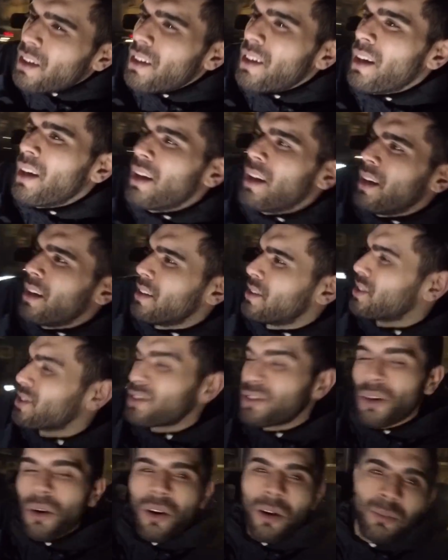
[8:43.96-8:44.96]
I
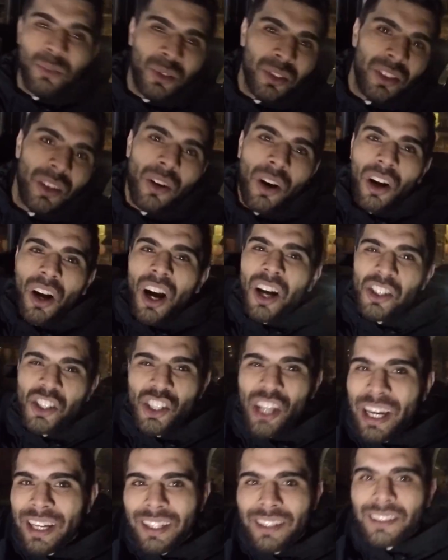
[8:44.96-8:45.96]
can't
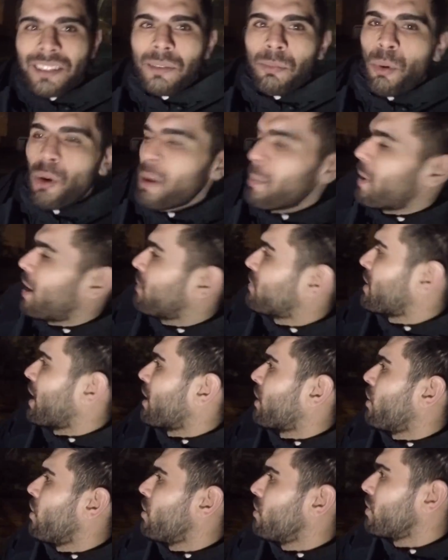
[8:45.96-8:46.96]
shake the disappointment off
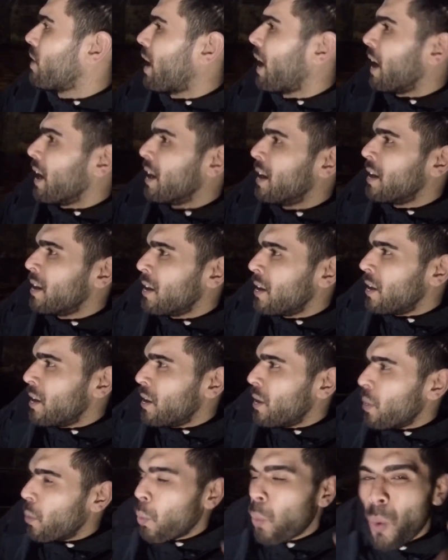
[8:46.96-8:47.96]
that goal. Like,
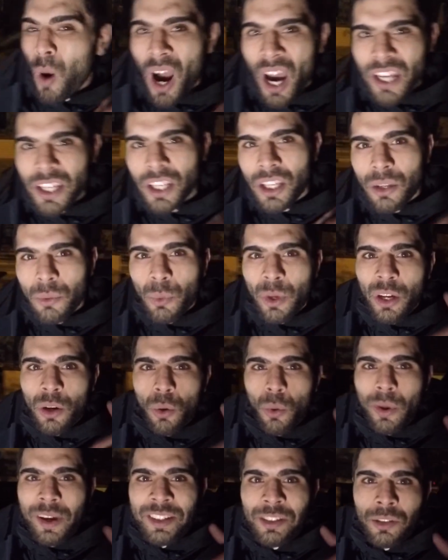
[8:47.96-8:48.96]
why do we
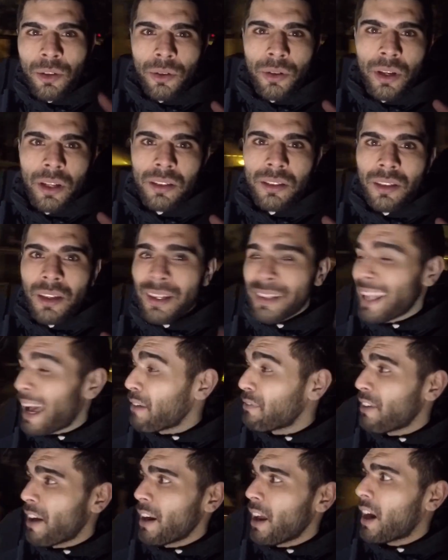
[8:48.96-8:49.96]
always do this?
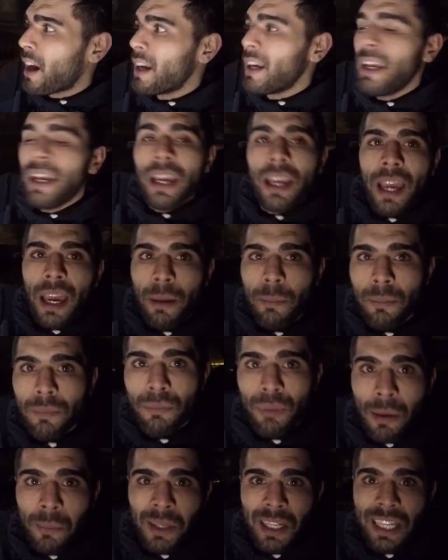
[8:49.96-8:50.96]
That felt like a league game,
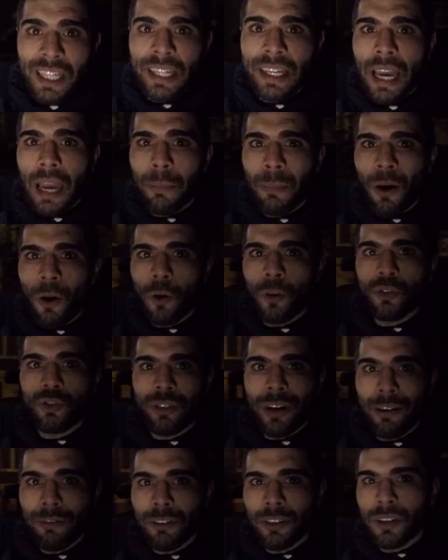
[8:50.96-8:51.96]
Premier League game at Old
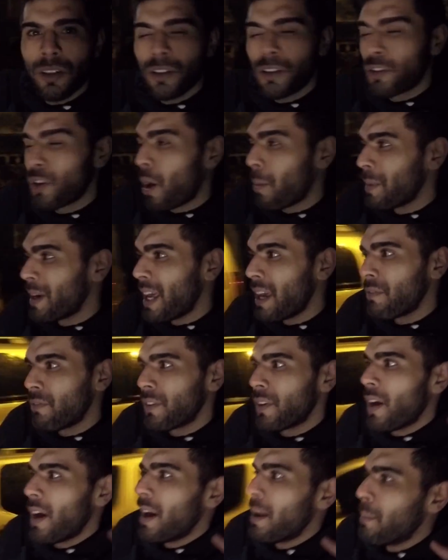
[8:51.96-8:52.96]
Trafford. Dominate
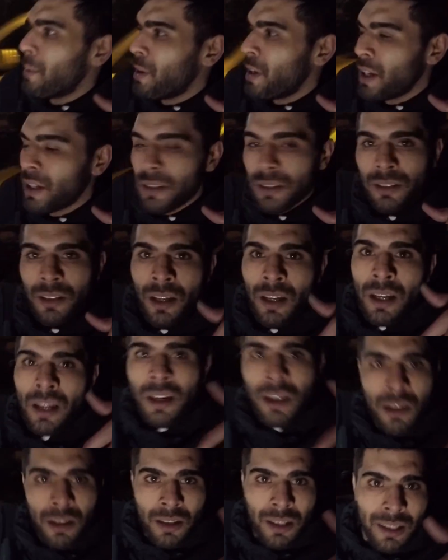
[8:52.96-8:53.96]
for 90 minutes.
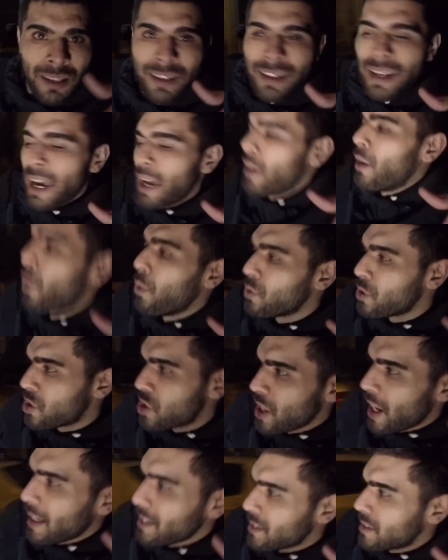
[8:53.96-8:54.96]
Get loads of
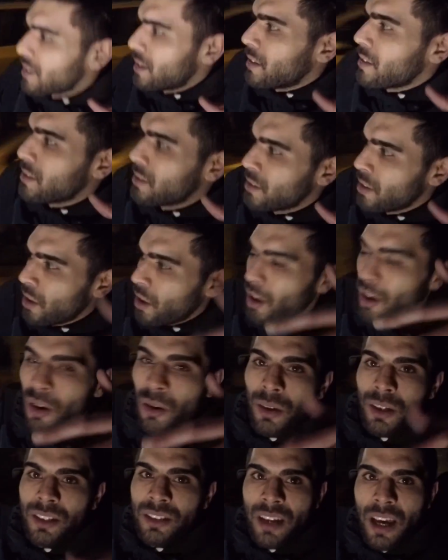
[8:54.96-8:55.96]
chances,
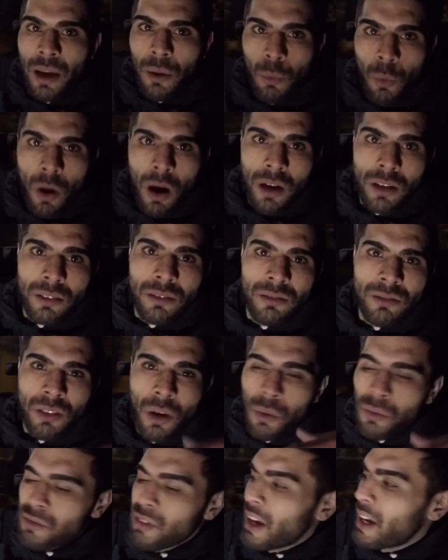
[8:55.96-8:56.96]
only take one,
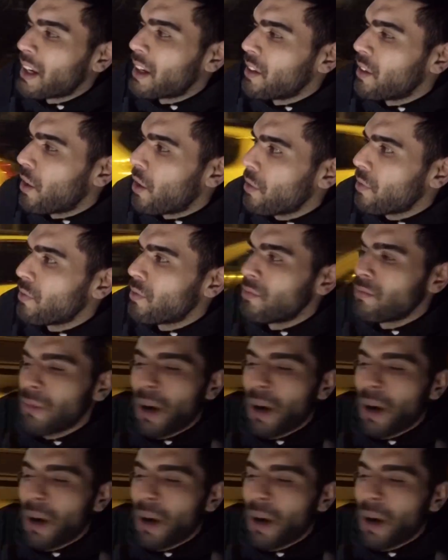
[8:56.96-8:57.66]
don't take enough.